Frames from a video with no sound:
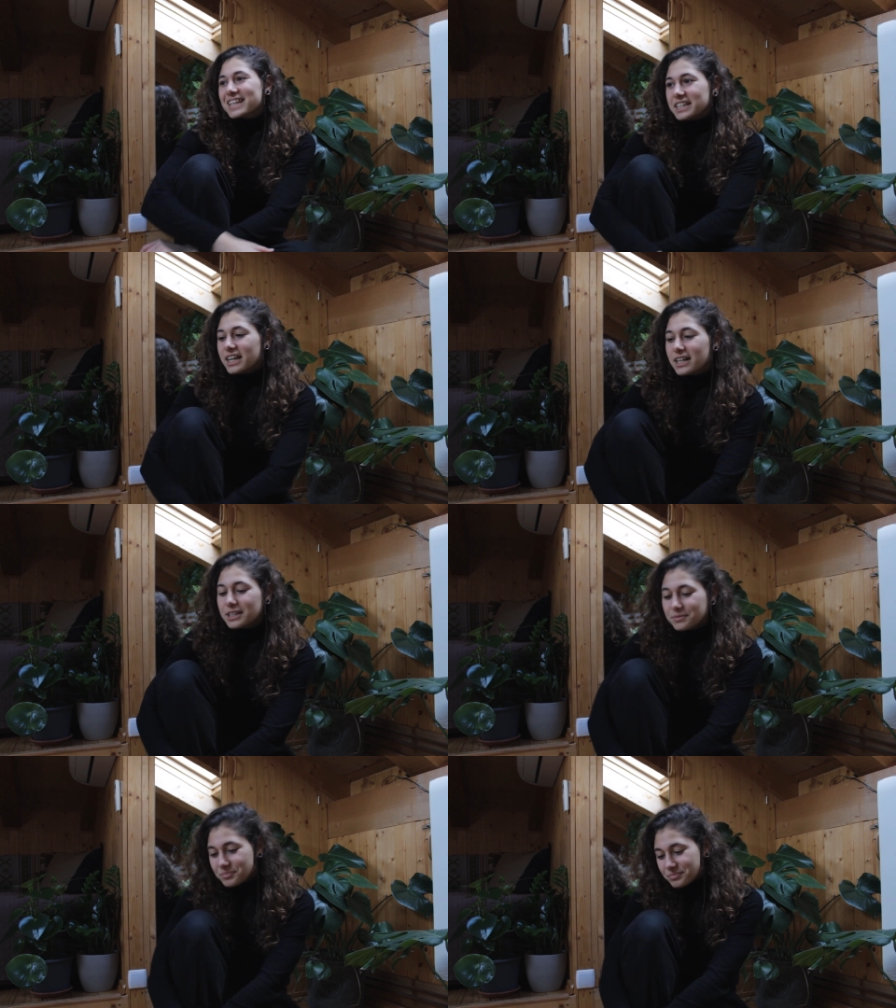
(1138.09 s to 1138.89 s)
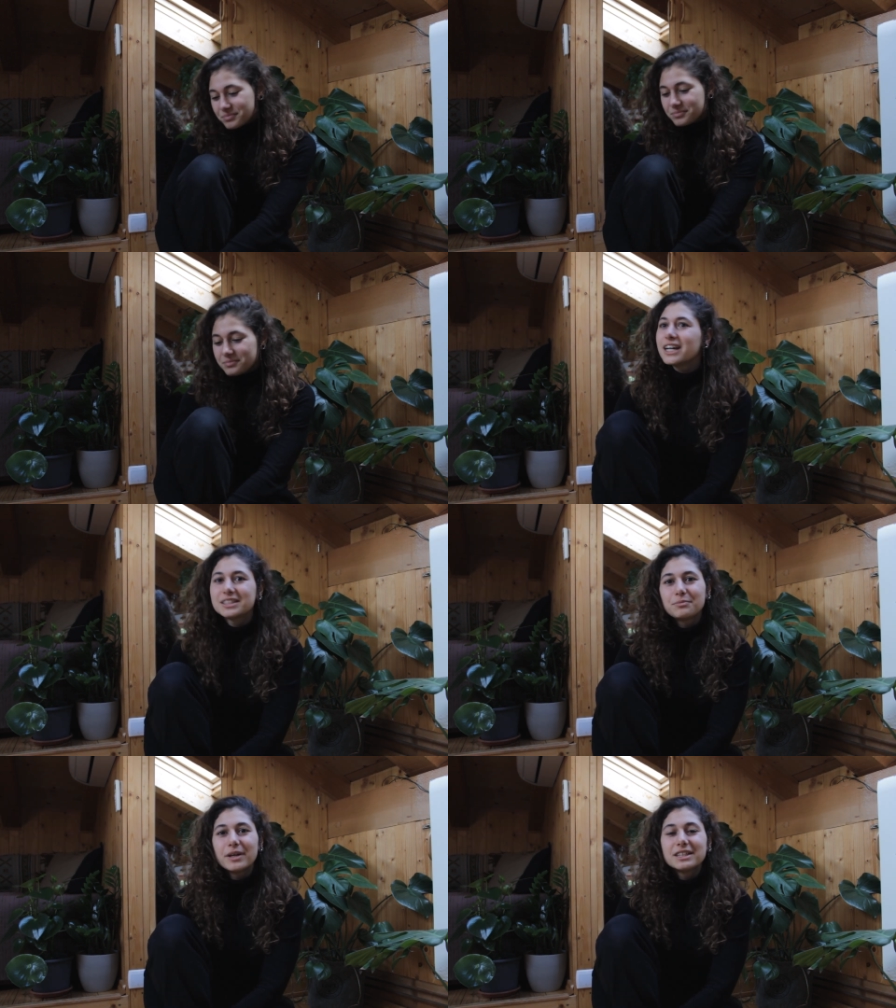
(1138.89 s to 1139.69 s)
Yeah,
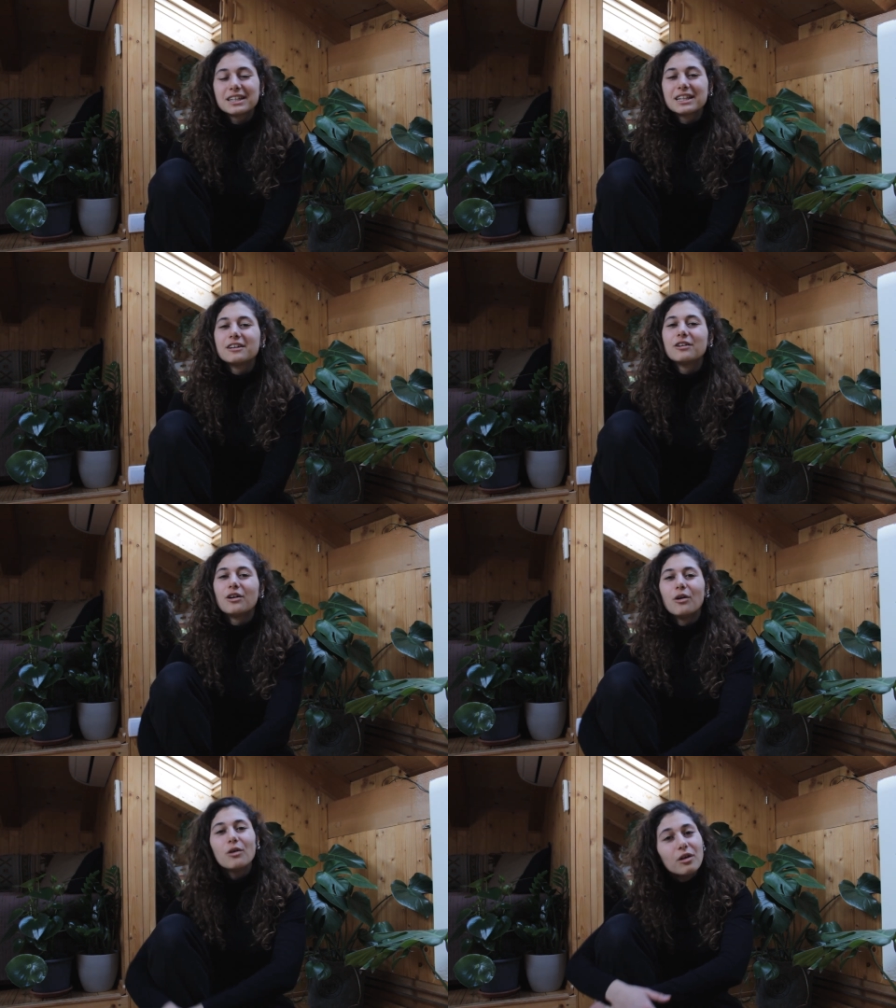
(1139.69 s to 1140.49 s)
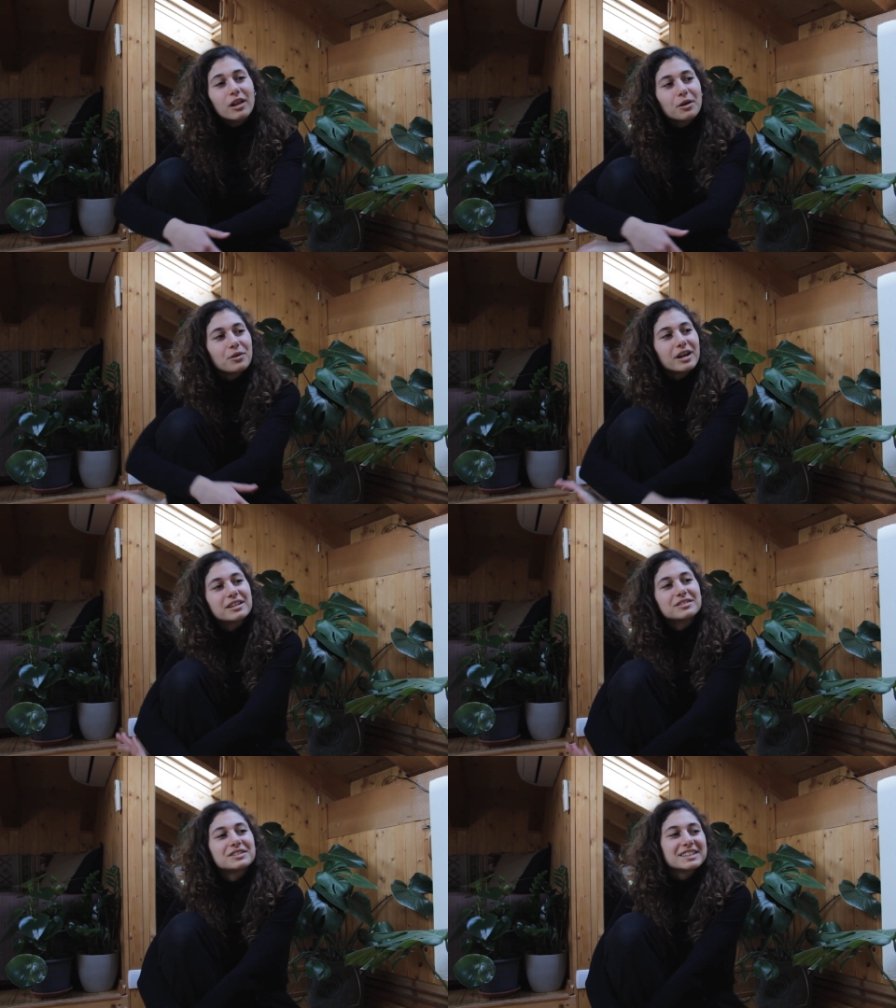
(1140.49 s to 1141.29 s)
that's basically all I
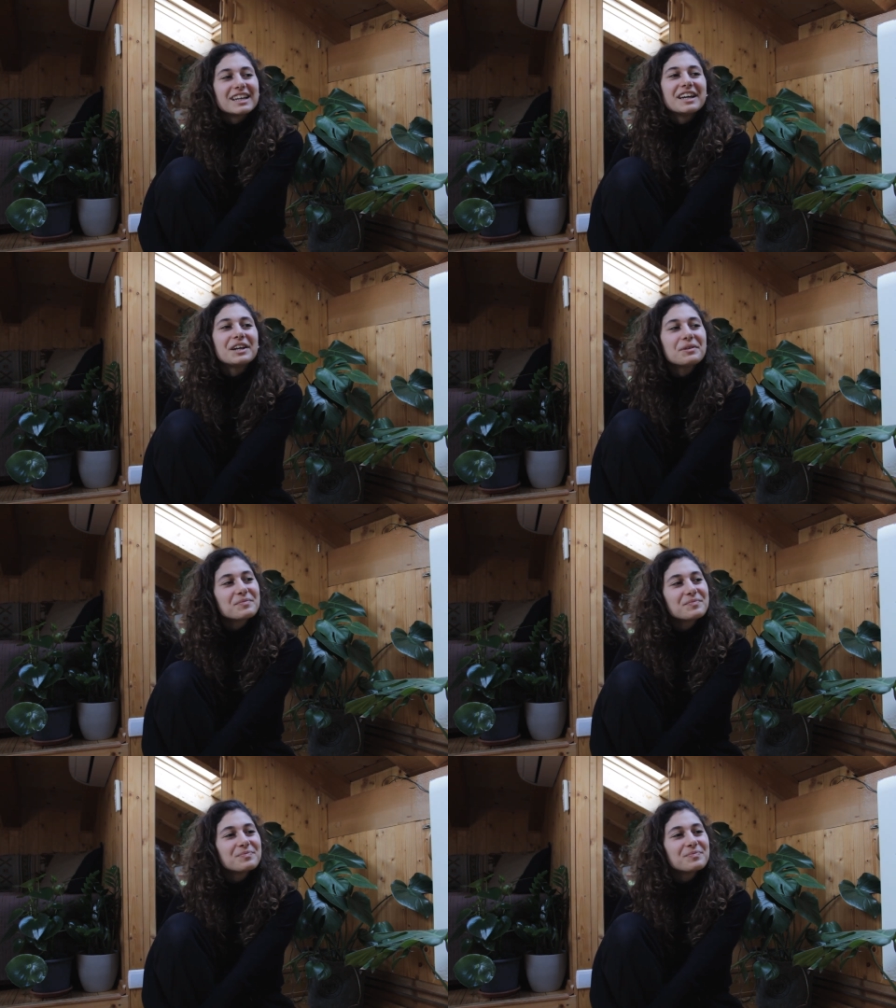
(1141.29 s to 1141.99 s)
wanted to say.